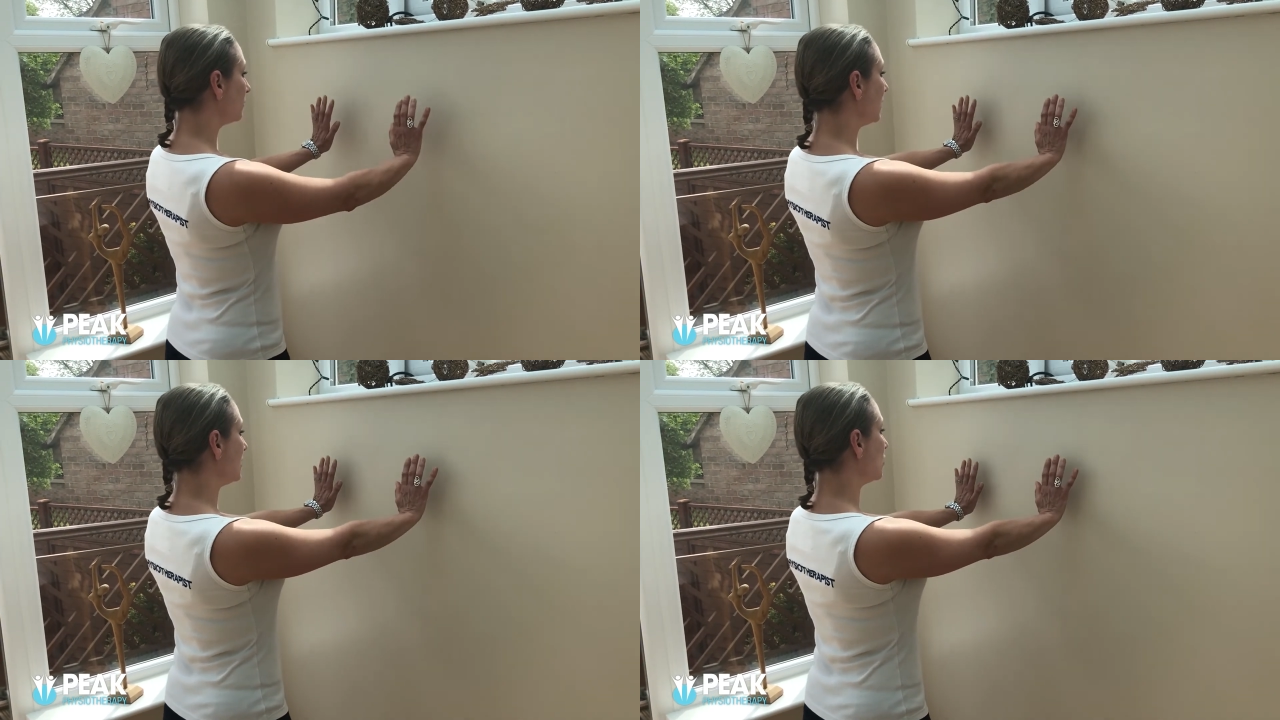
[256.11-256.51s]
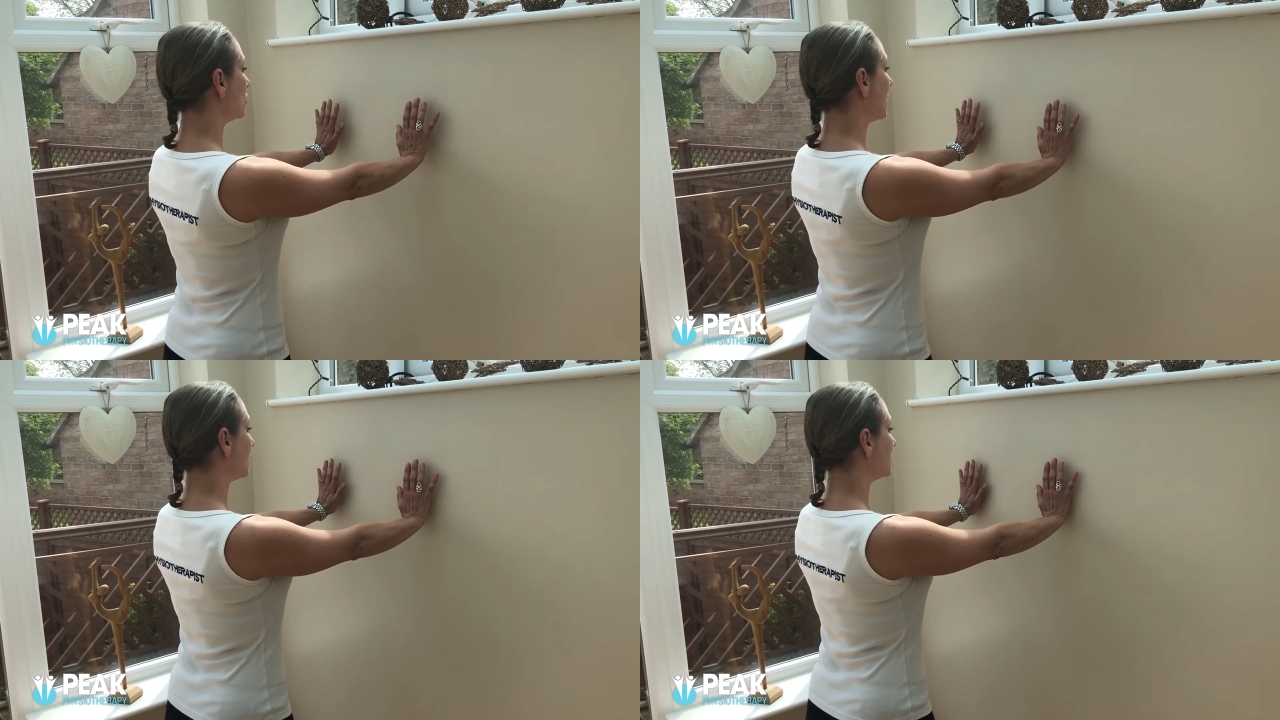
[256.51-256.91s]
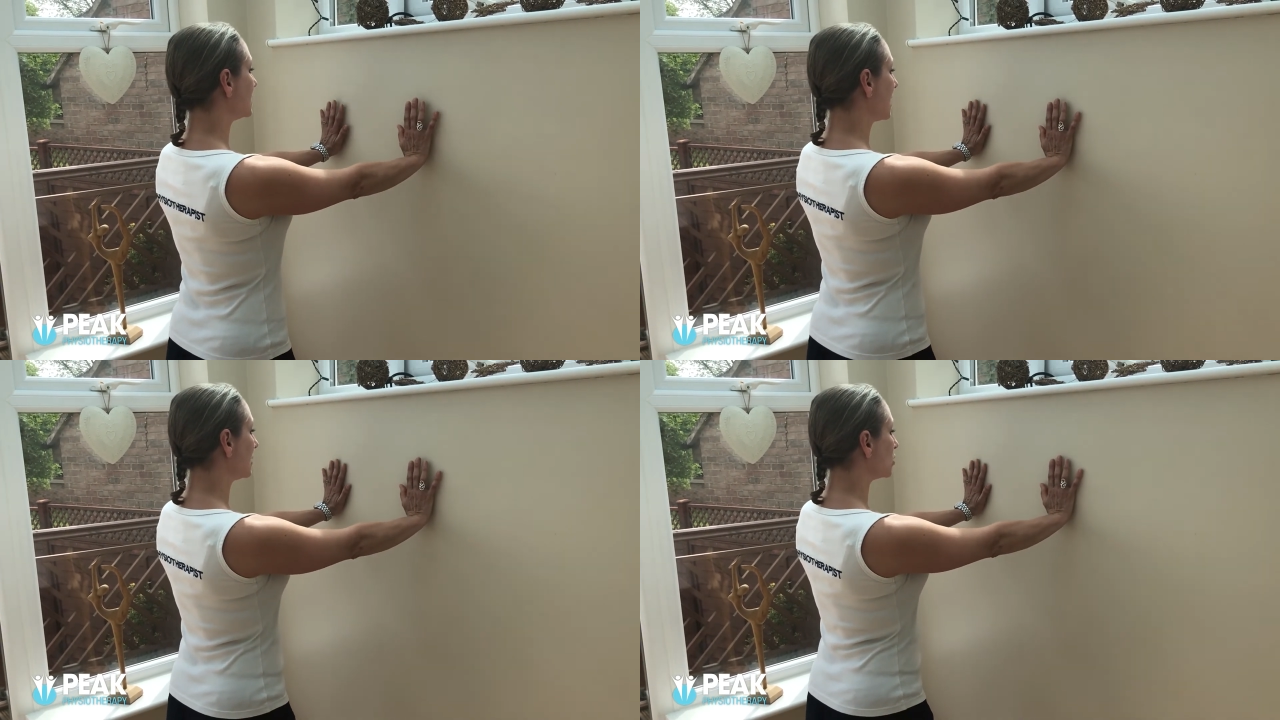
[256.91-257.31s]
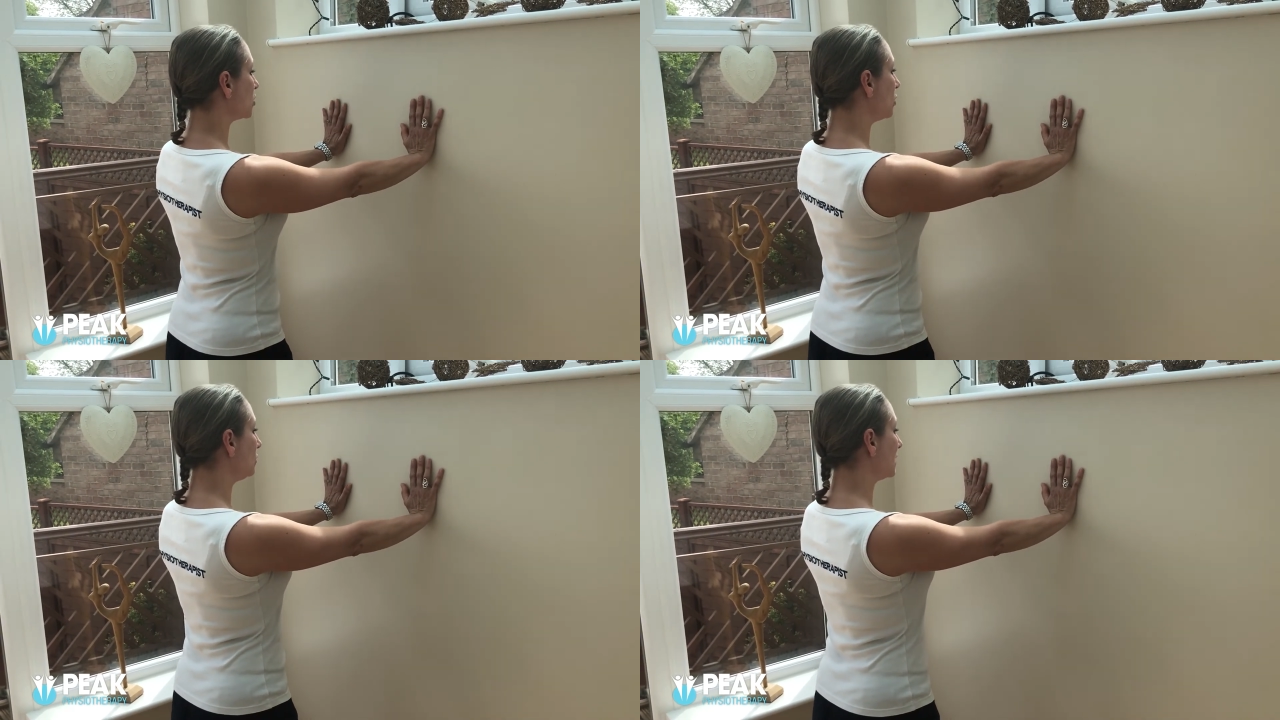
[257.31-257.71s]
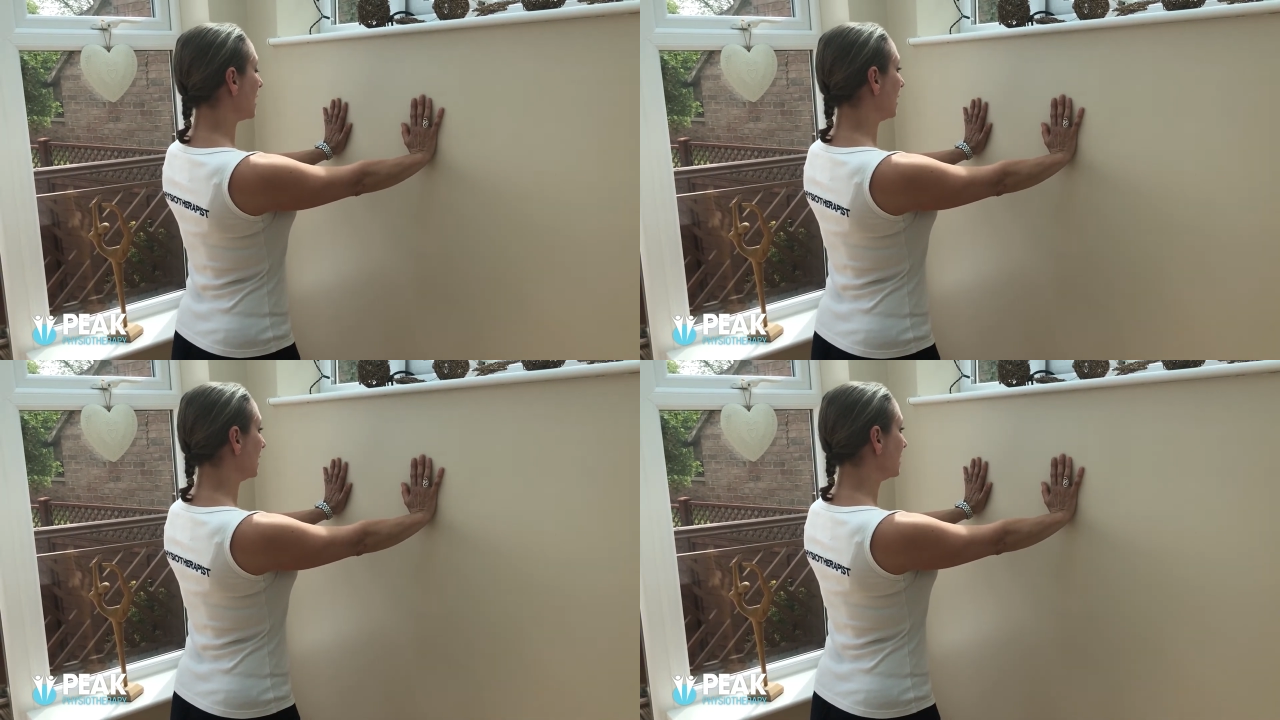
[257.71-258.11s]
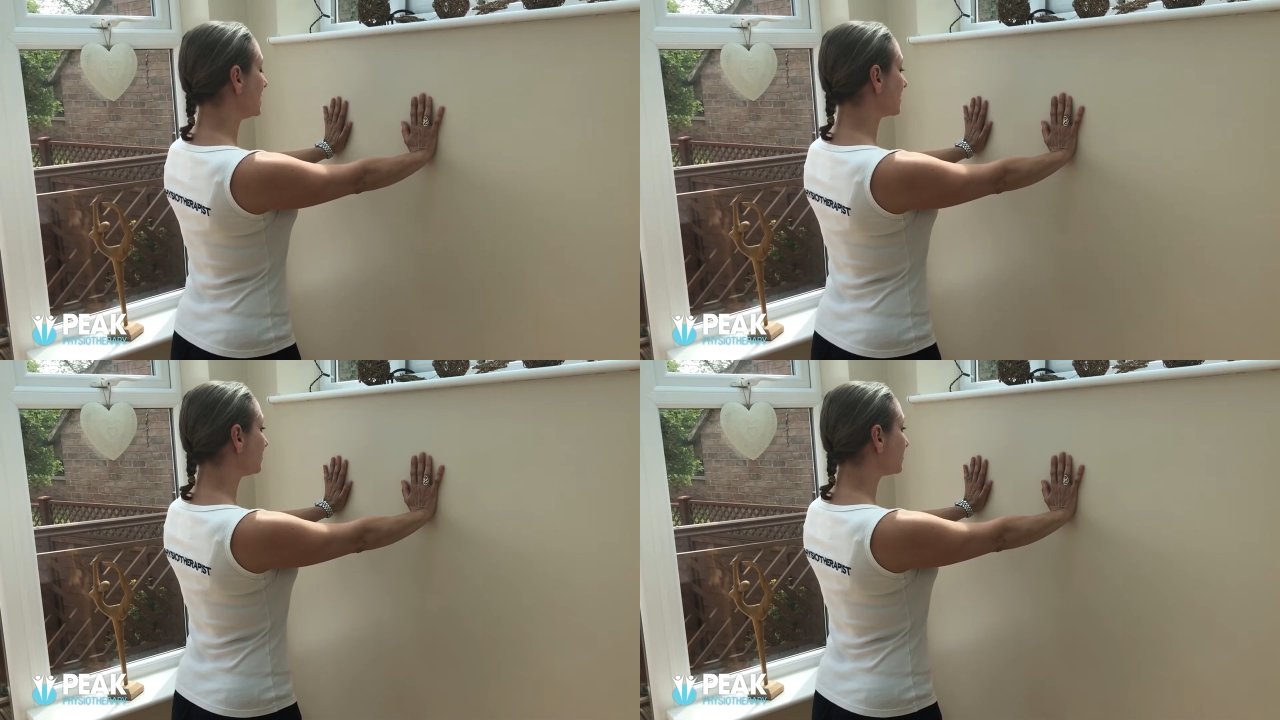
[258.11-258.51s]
place your hands at shoulder height,